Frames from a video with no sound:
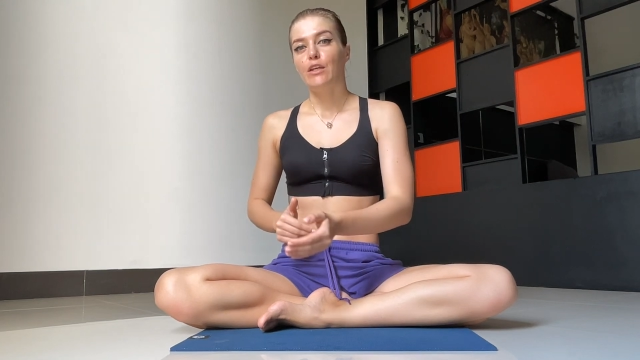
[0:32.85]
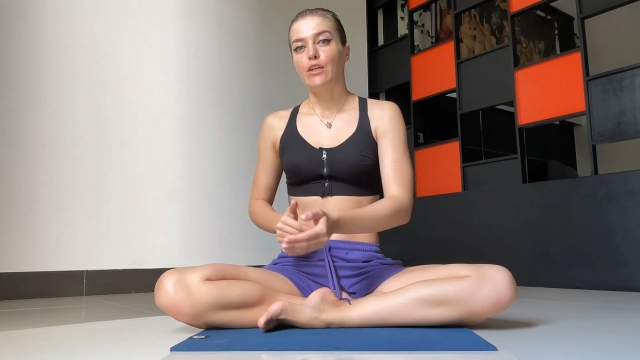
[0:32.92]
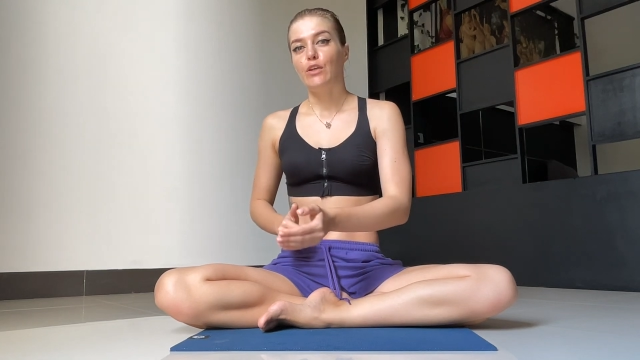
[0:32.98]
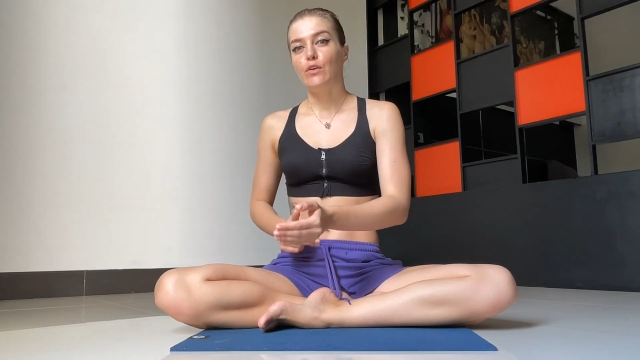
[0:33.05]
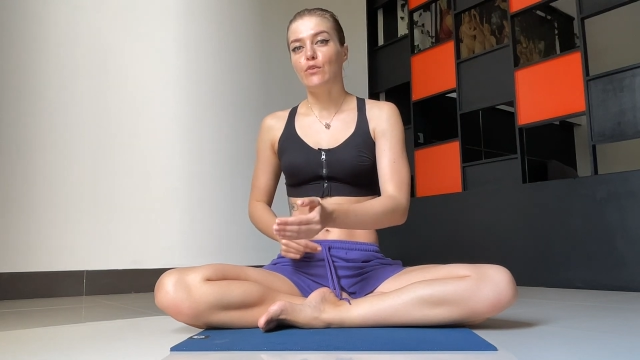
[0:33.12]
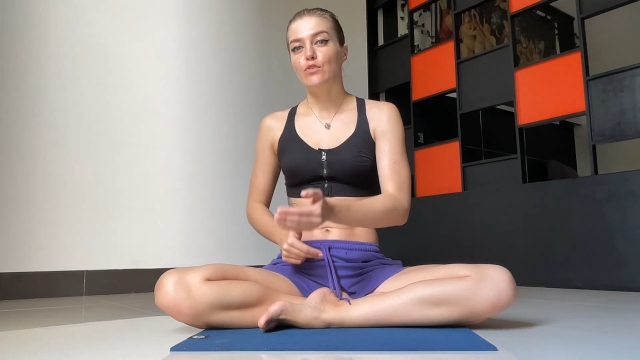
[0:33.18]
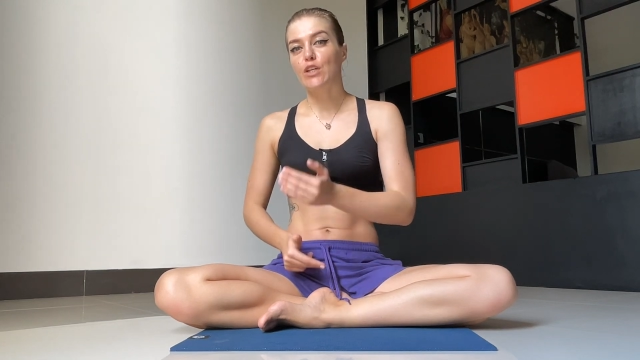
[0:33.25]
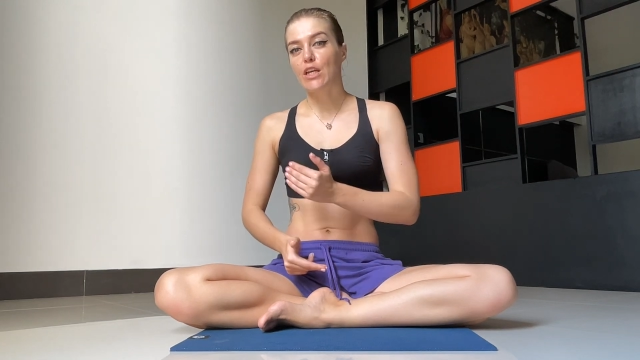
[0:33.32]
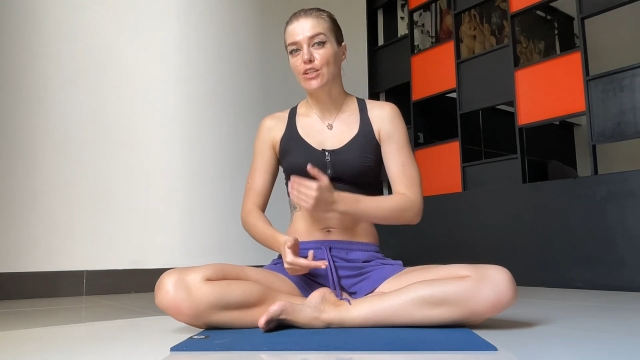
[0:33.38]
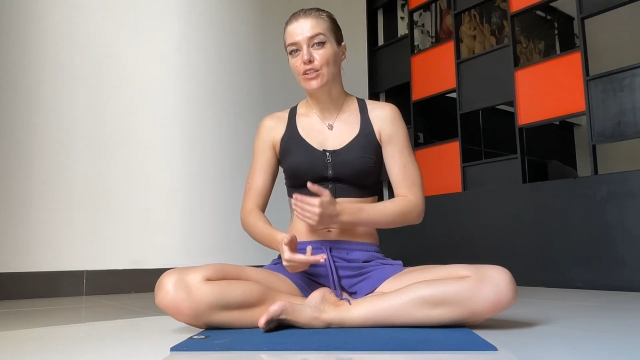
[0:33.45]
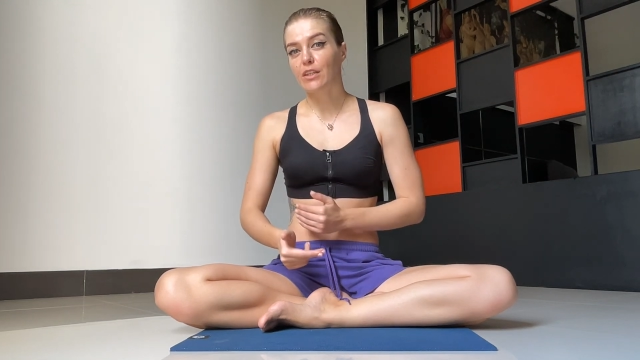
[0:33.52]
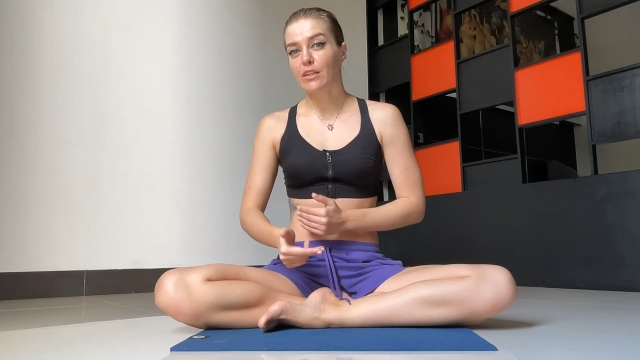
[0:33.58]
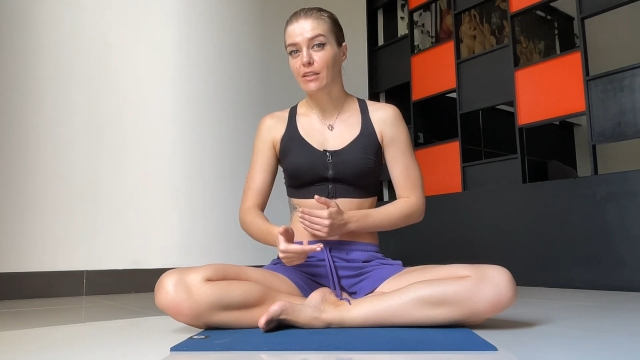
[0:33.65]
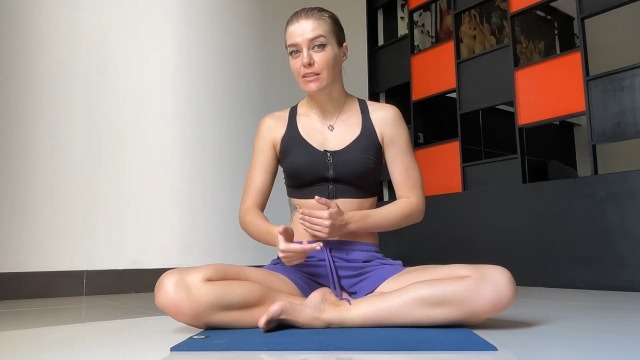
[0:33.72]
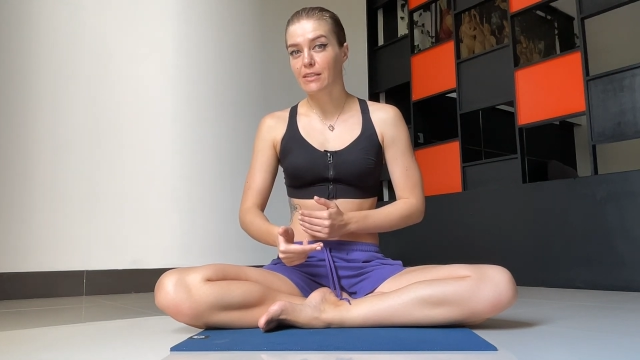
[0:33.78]
You change
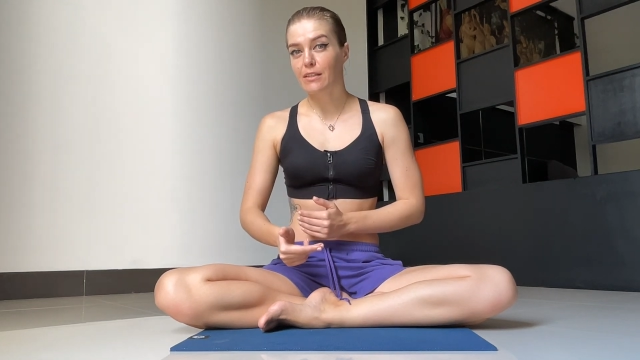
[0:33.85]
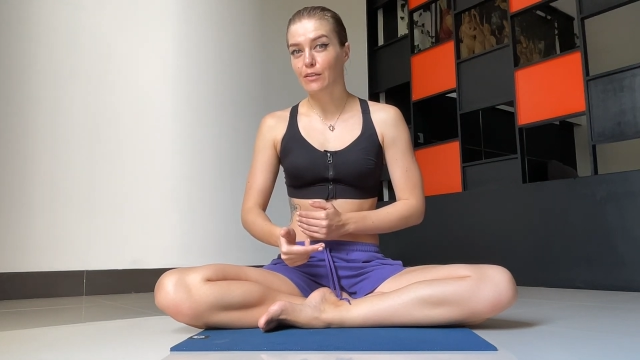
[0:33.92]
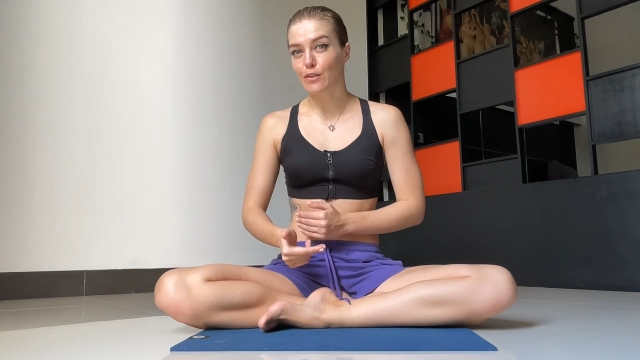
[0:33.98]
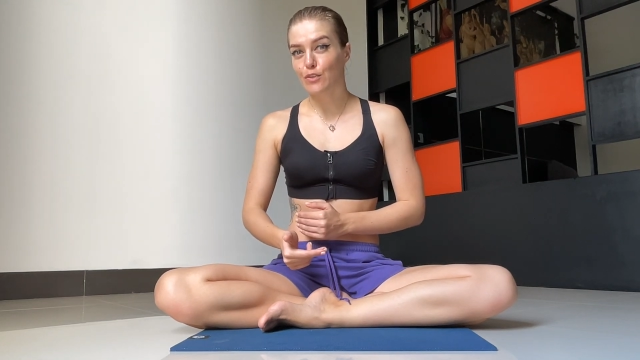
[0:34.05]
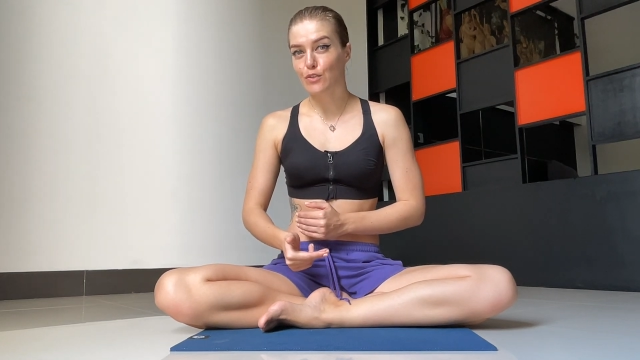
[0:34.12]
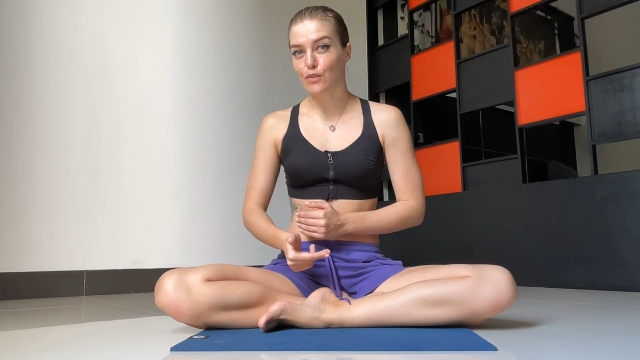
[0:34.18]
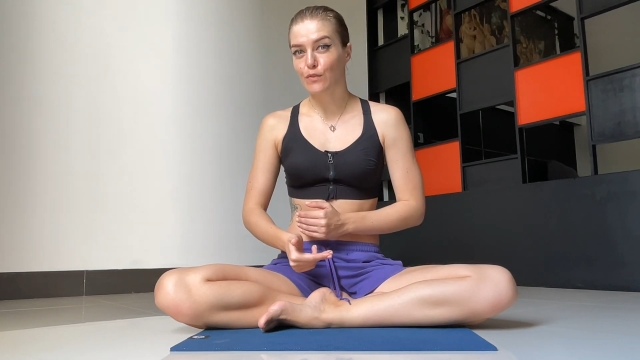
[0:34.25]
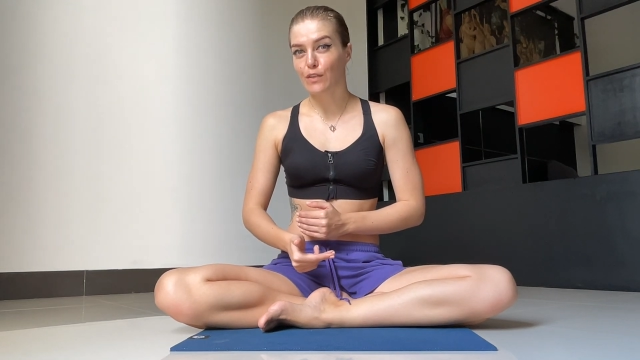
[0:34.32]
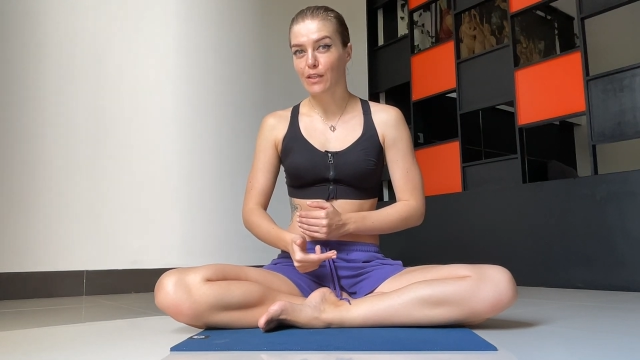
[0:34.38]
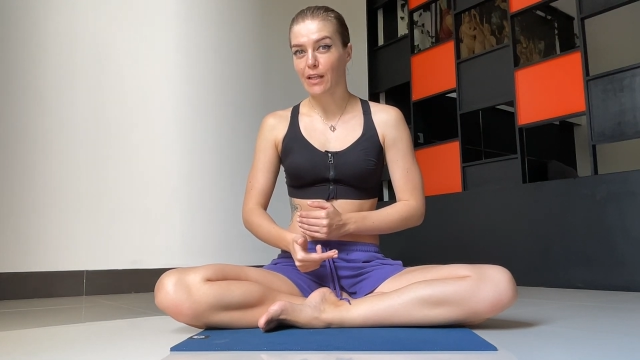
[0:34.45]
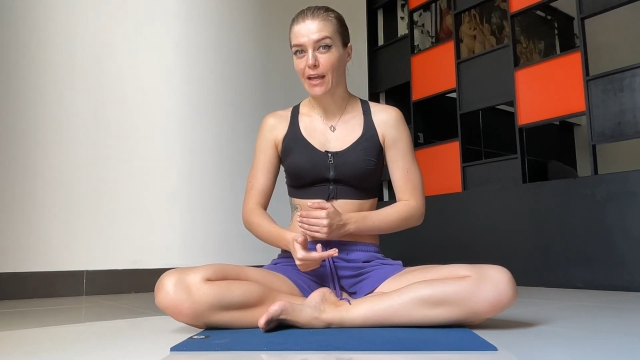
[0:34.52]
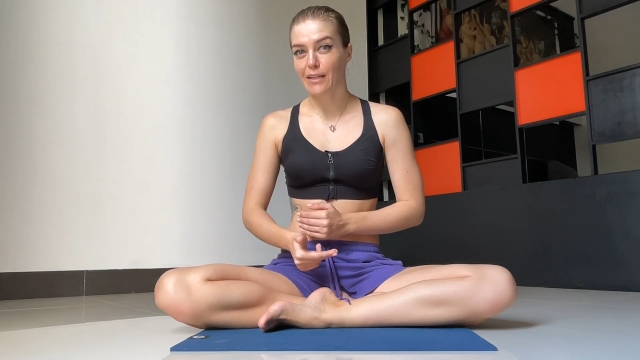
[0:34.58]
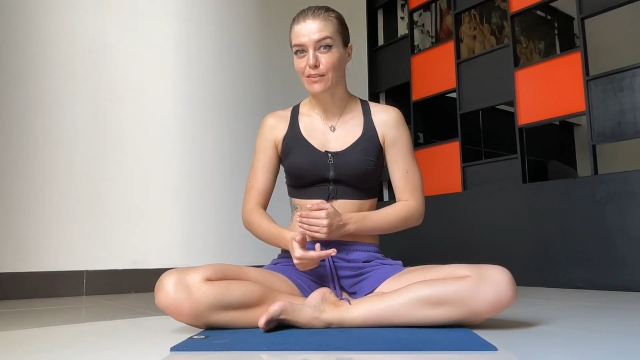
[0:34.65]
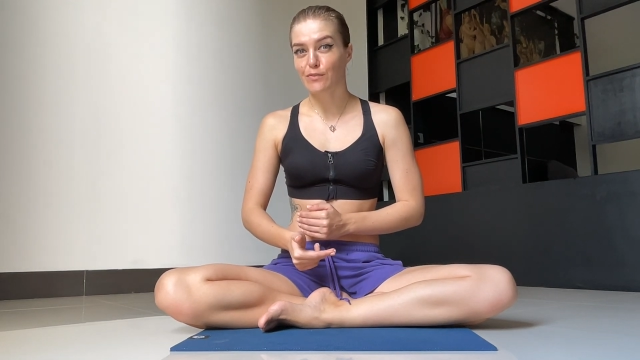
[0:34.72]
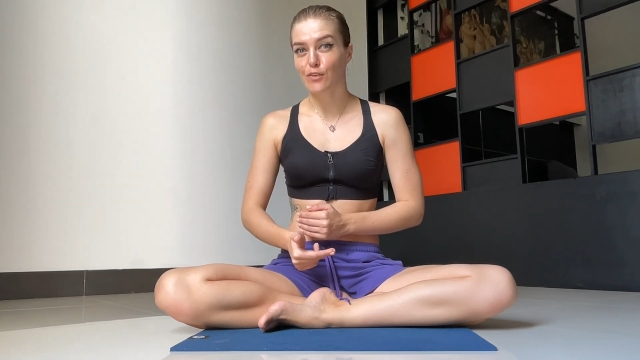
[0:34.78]
the criss-cross of the
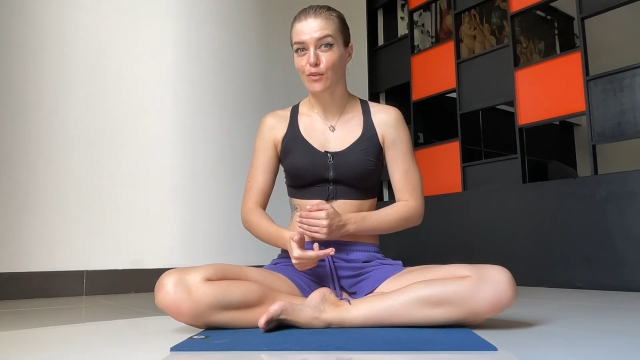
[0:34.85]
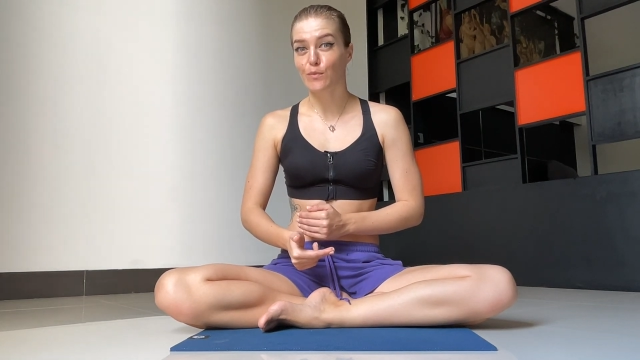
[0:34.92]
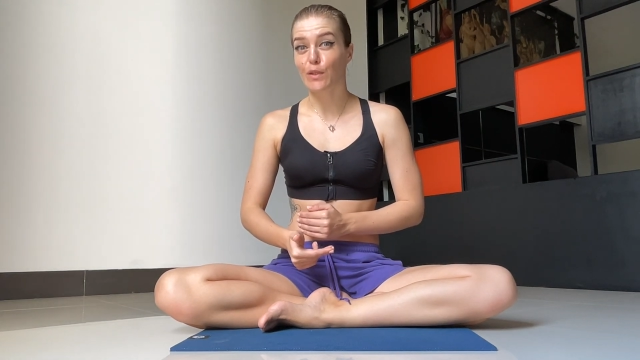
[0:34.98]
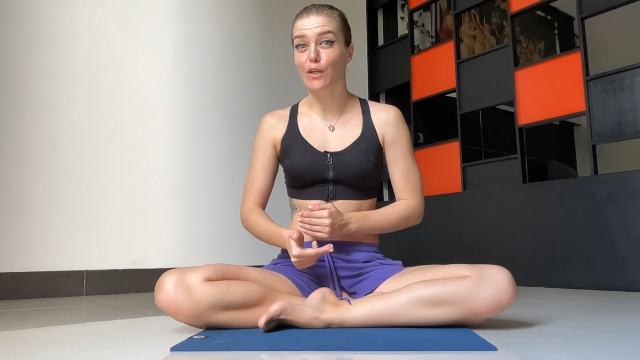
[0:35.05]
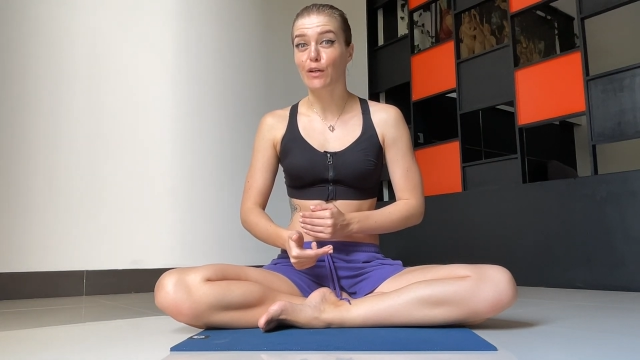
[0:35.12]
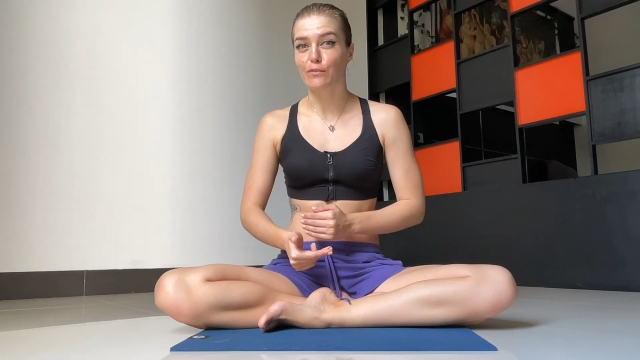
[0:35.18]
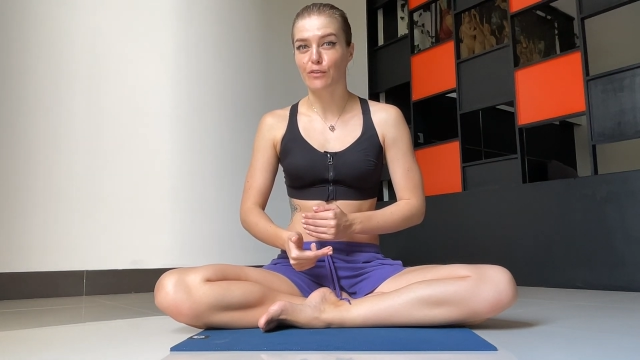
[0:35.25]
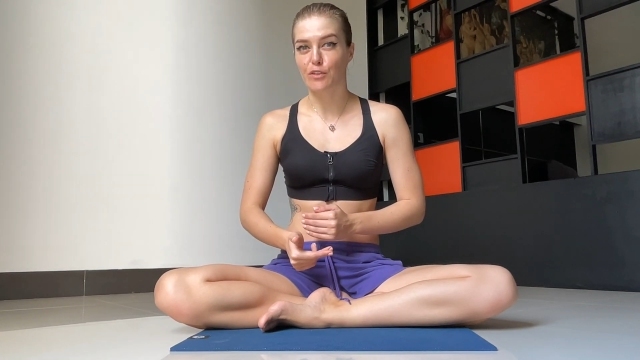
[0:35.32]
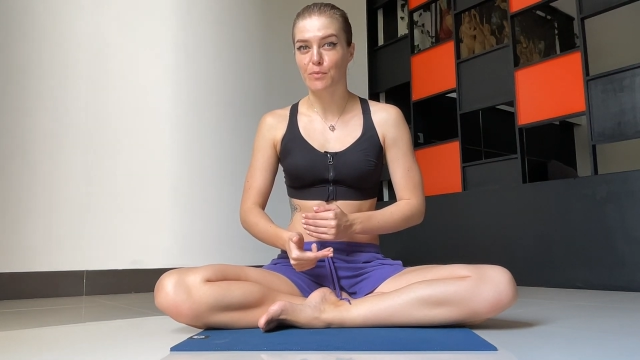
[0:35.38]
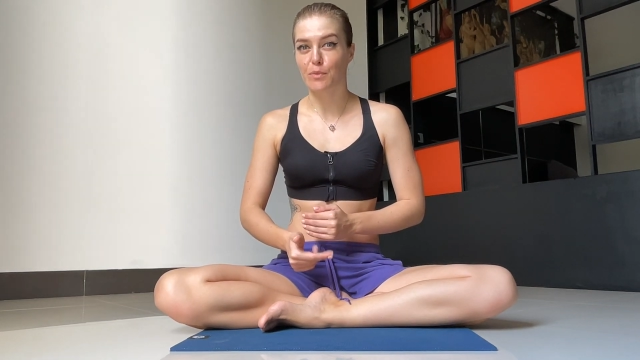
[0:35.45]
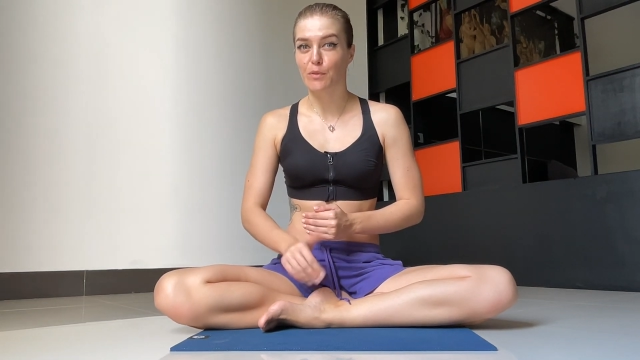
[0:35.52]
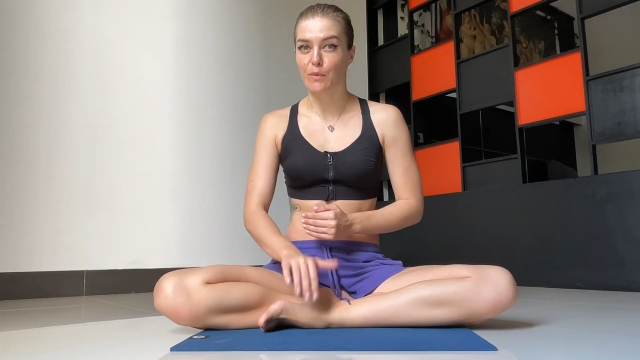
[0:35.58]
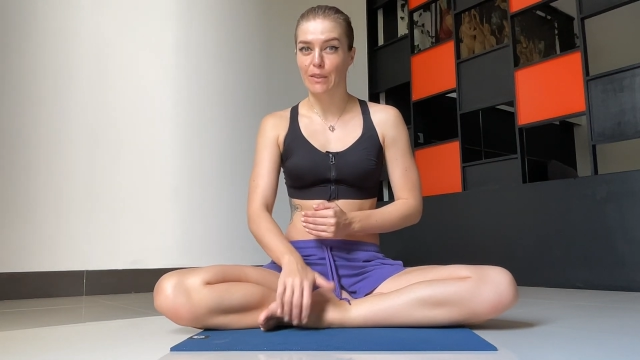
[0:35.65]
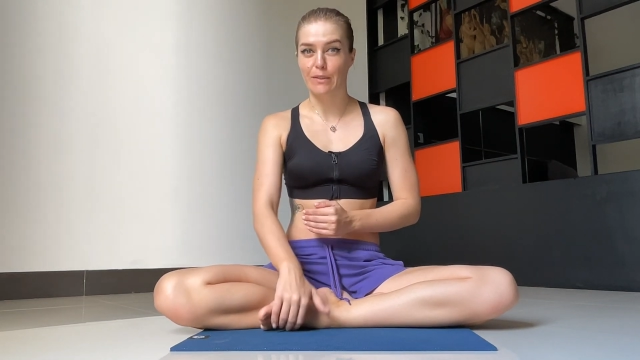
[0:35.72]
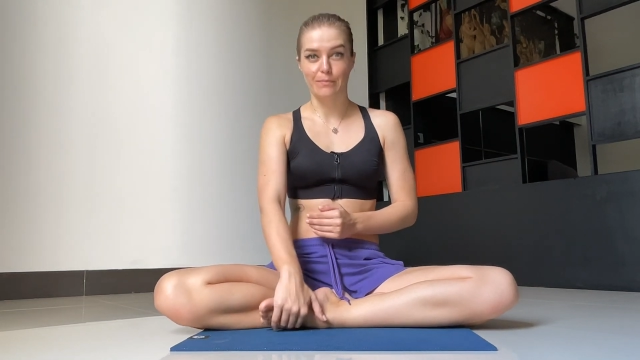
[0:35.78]
legs from the
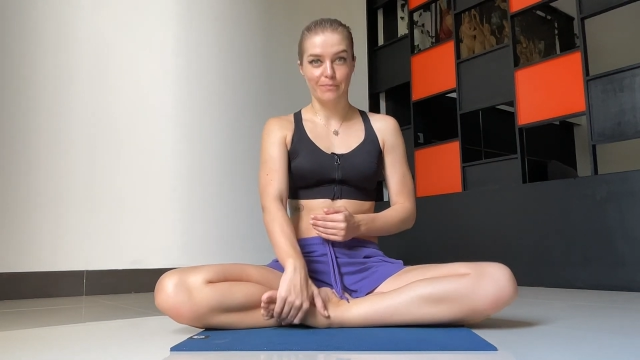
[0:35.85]
comfortable one.